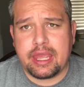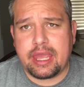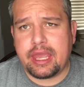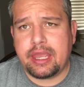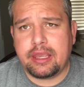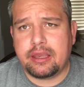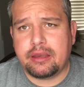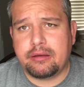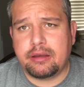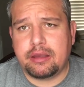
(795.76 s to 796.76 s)
hey,
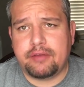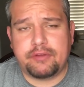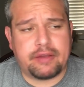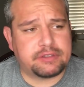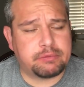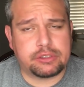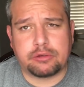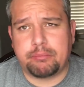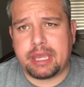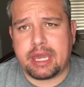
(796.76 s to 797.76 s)
if you have a
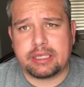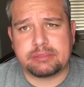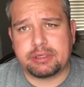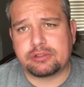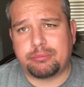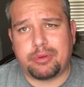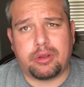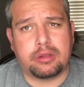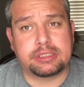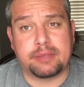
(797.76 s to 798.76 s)
special bat, special
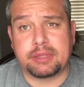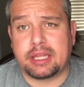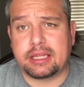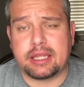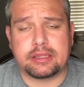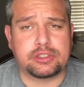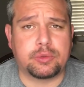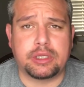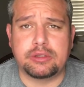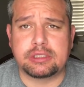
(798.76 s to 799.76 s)
ball, something like that that
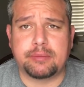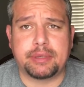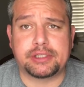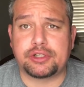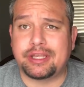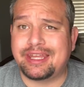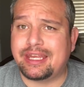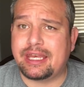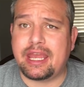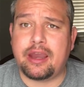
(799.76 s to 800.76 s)
you want to use in the picture, get
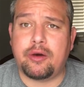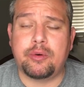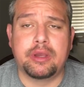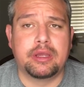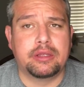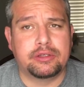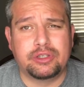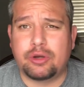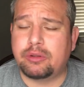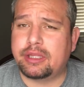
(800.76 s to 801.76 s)
it now.
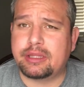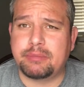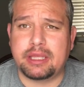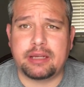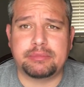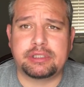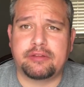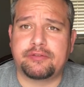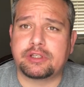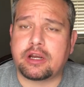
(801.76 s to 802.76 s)
Don't let them get up to
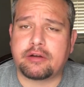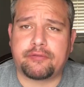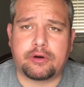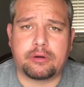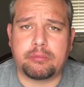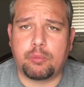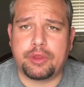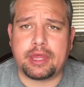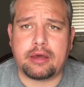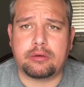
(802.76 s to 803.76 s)
the photographer
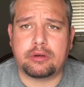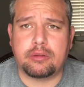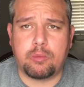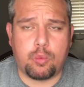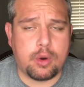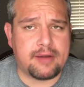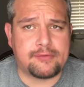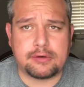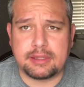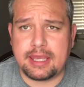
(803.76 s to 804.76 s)
without
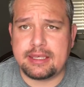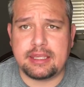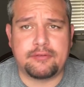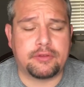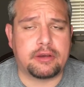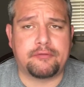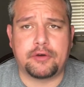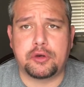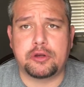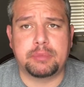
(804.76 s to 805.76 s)
whatever they need for their
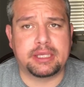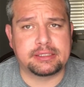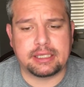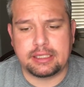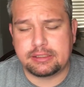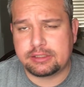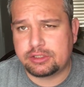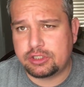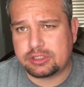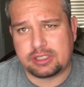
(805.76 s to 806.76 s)
photo because it's
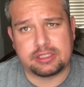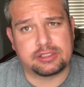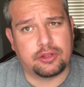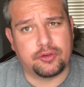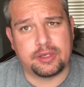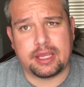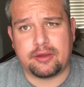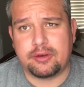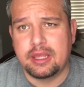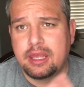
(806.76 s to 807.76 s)
just going to slow you
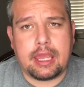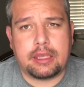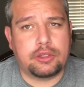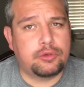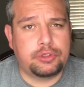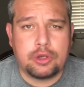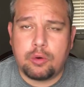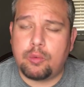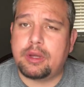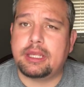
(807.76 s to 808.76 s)
down. And you
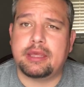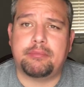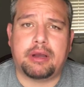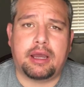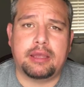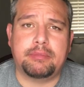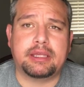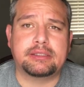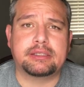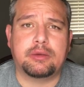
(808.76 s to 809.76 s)
don't want to get behind
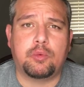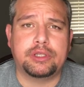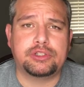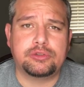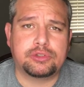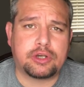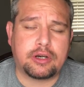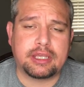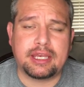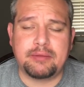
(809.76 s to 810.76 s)
because once you
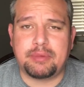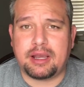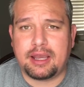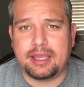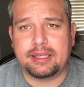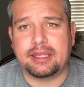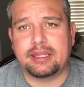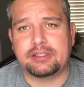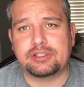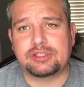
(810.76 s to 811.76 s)
start getting behind,
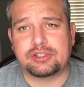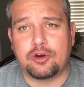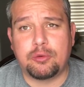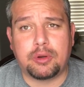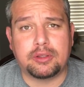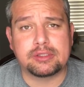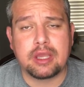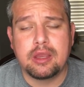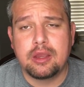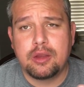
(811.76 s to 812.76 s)
it just snowballs
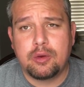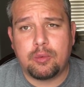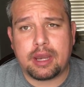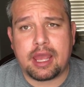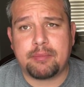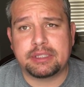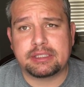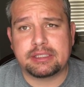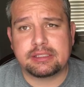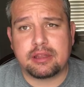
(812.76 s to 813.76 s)
what happens
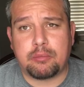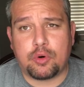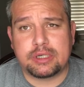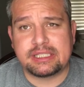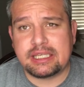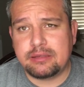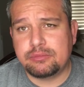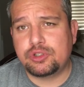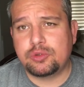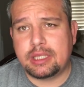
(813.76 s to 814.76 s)
is the more
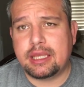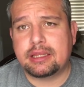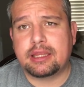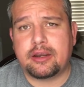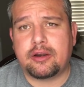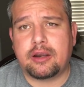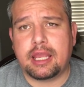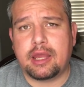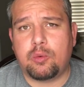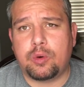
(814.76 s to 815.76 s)
teams you get there
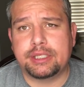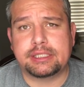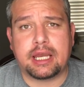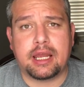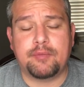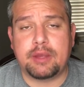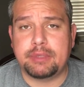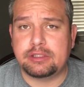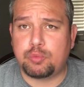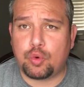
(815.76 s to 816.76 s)
at one time, that
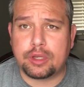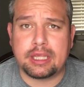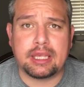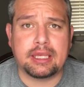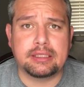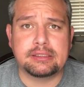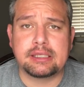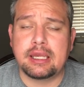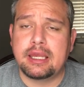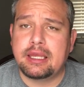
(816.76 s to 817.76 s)
means more kids.
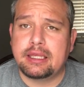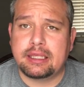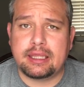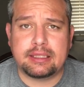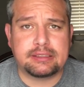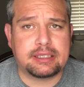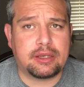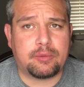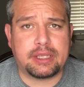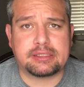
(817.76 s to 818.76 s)
Kids
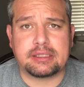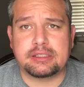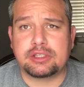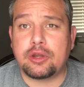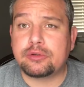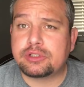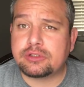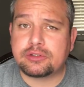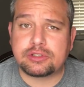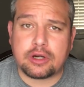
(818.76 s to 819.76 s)
get restless. Coaches
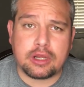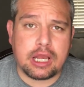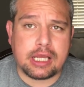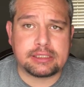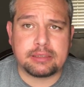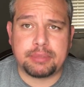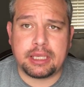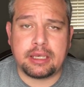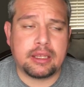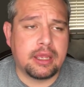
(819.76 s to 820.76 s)
will start
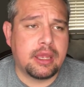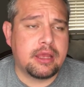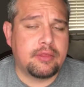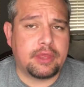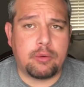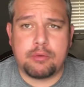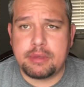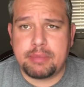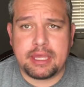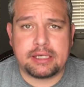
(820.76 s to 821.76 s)
gossiping. They won't
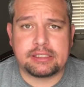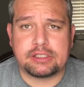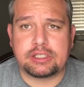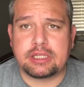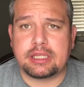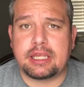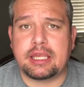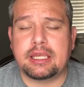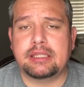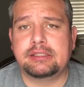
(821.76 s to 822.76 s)
be paying attention to the
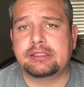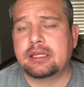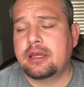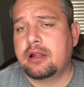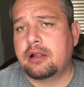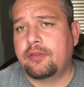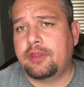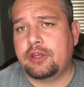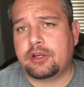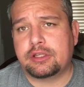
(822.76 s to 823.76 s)
kids.
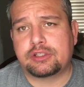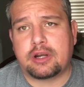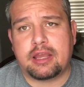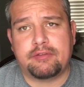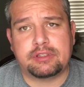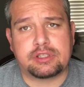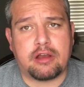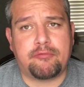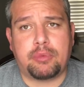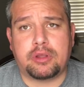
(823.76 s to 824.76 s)
Then you're going to start having
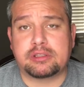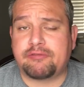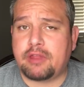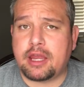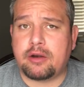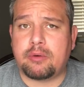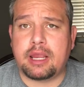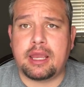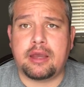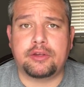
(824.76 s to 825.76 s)
softballs fly
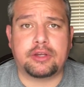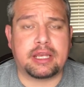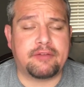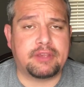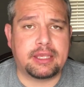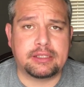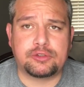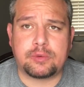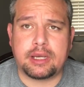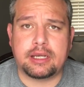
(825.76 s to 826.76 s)
around. You're going to have
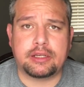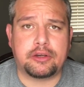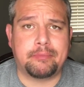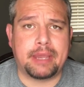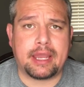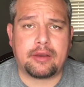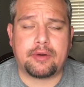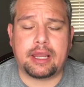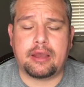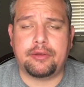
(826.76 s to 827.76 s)
kids running into your
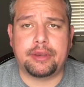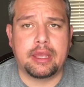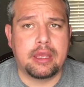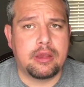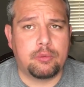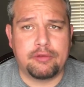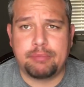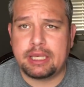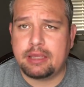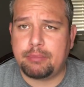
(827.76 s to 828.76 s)
background. We've
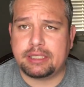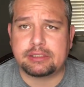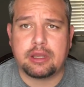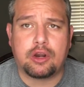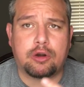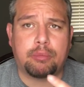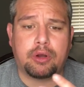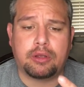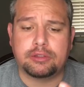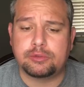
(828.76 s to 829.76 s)
been hit by soccer
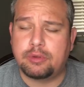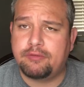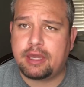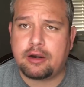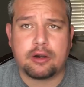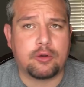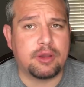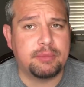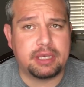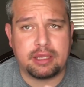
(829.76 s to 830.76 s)
balls. We've had our
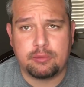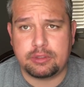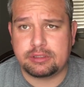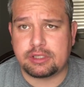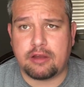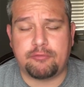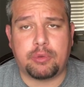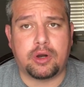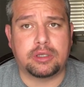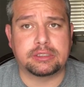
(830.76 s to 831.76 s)
equipment hit with
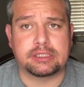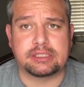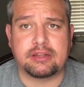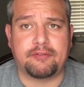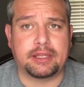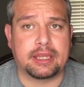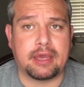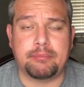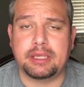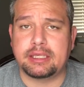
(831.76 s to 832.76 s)
softballs and stuff like
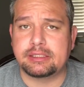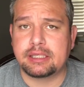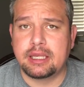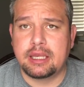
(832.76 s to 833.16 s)
that because